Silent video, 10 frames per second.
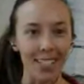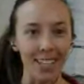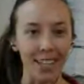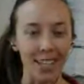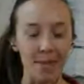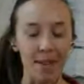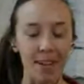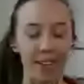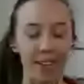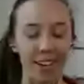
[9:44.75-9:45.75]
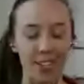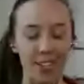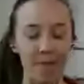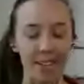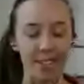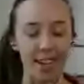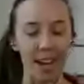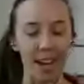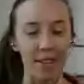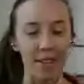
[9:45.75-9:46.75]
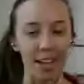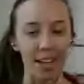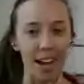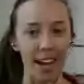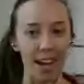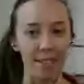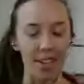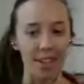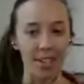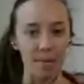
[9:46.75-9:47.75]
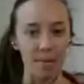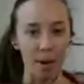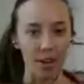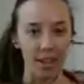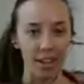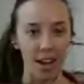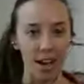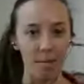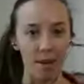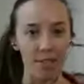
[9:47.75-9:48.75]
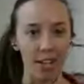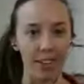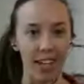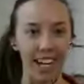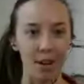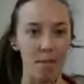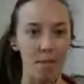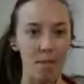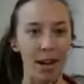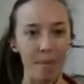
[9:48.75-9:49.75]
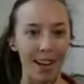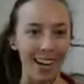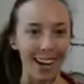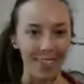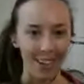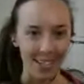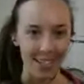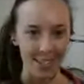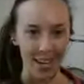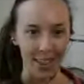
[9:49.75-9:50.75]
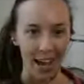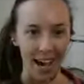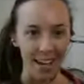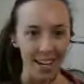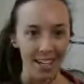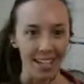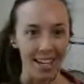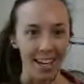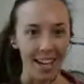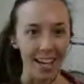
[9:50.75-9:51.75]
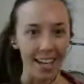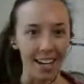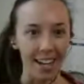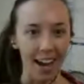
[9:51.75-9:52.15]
actually, that leads me to a great question because I haven't done a Spartan. I've done like the Muddy Buddy and races like that, and